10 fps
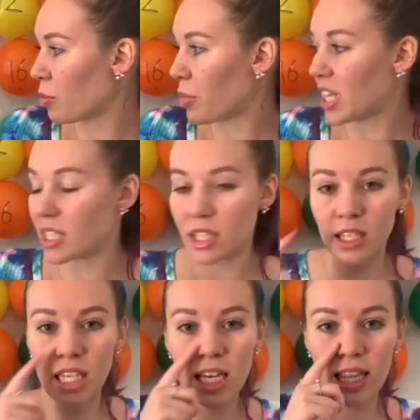
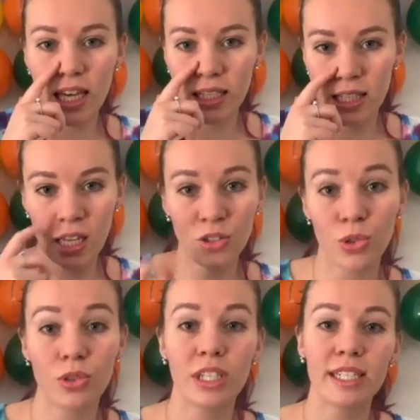Basically, they sell
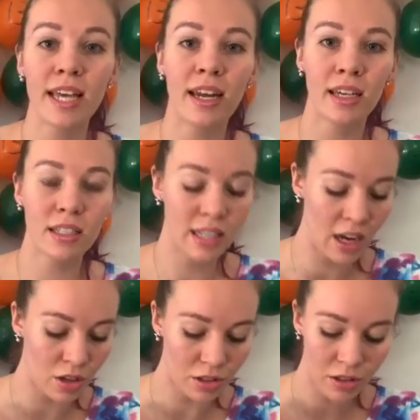jewelry settings. They
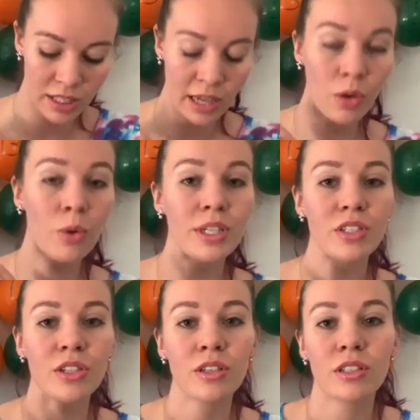also sell
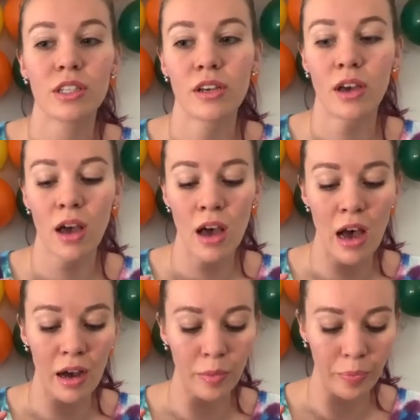oysters,
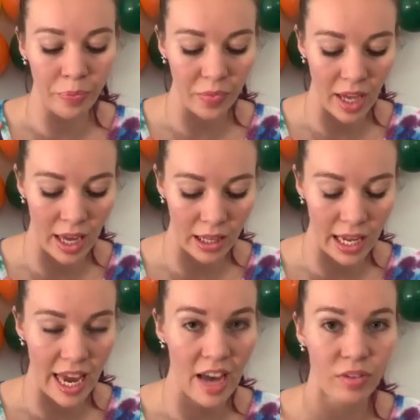and
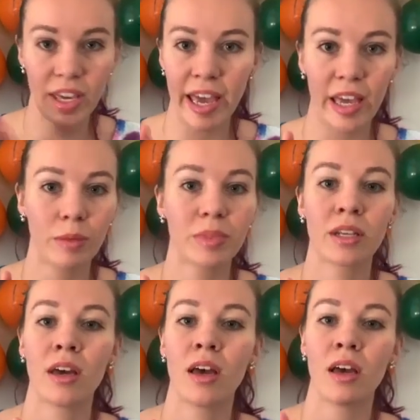they have games,
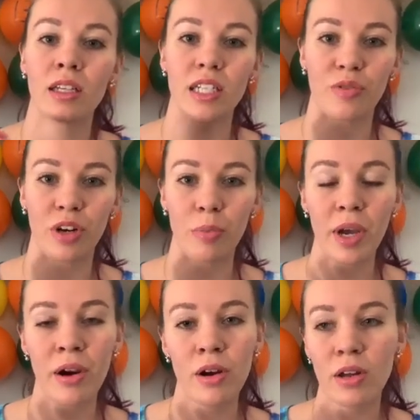different
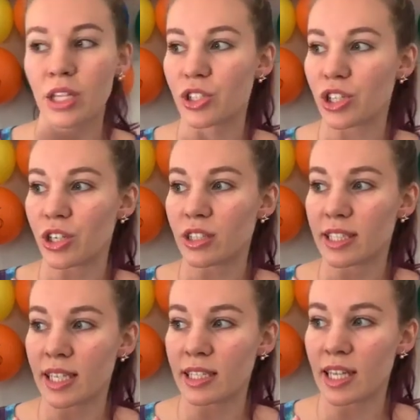apparel and shirts,
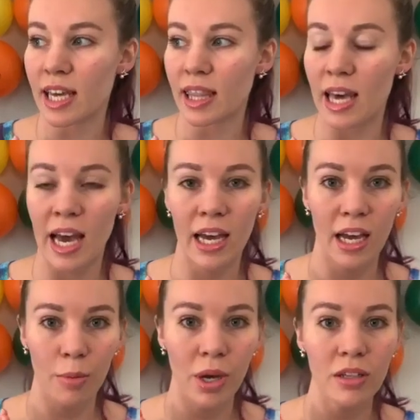things like that.
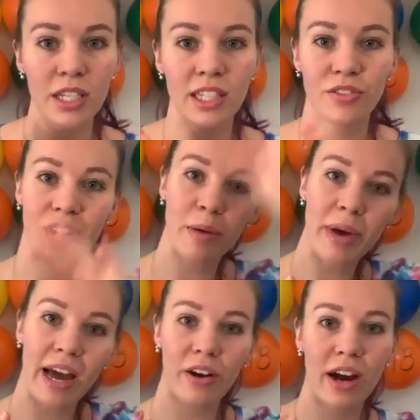I apologize for the
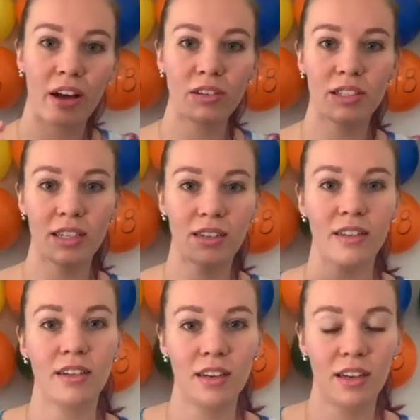background,
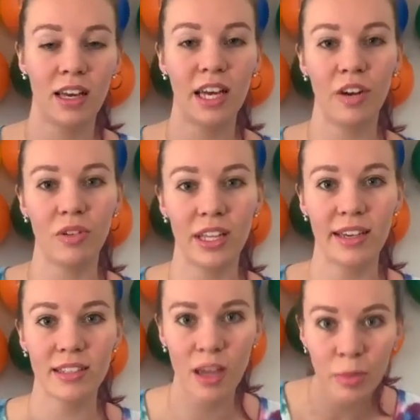and I didn't
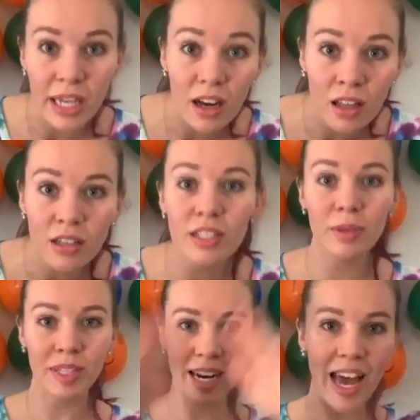realize how many colors I
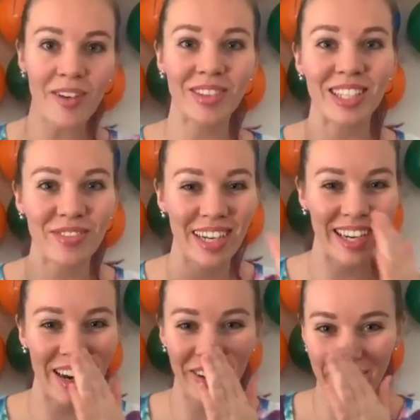was going to have in this
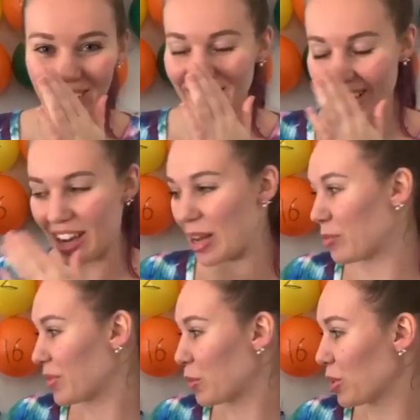video.
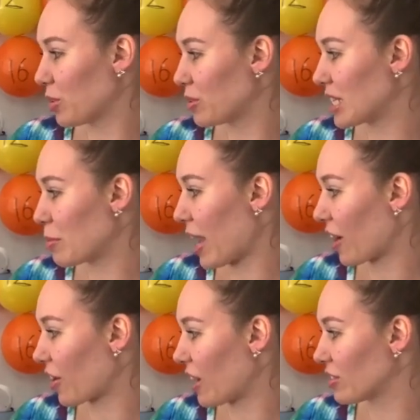The balloons in the
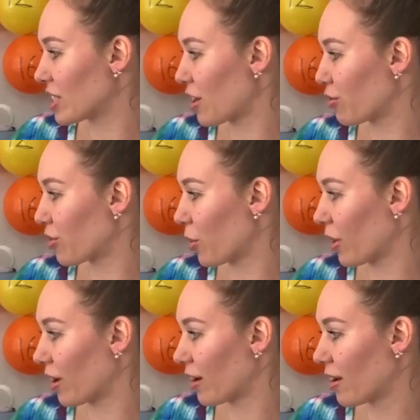background are
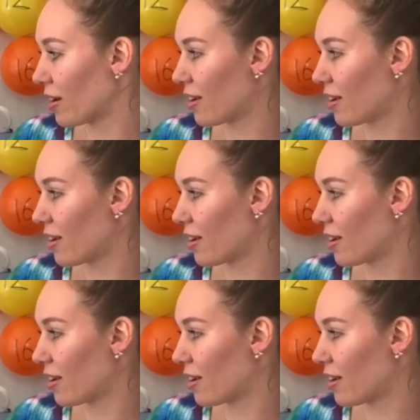for